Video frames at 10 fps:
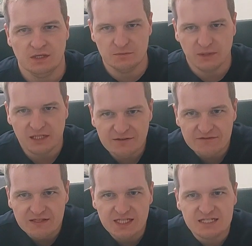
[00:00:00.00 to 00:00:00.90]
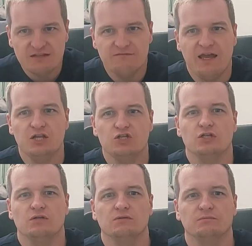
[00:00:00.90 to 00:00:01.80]
It's believed that this
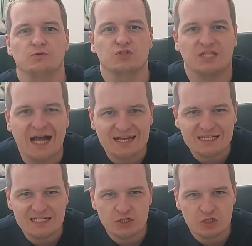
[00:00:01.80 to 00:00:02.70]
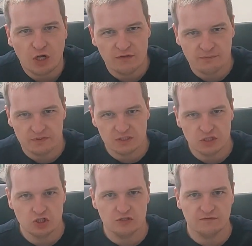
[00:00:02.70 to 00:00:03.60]
invention could precisely show the
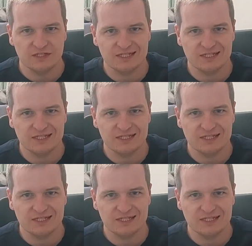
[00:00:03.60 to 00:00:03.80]
position of the